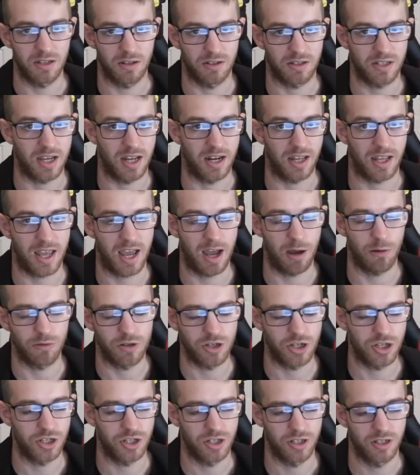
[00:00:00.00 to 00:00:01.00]
I was kind of
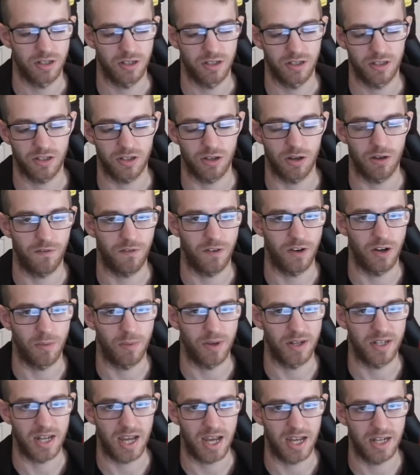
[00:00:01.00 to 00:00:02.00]
couch surfing on
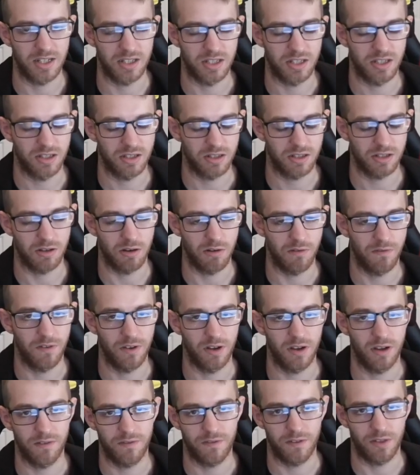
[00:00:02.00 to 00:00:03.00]
my dad's sofa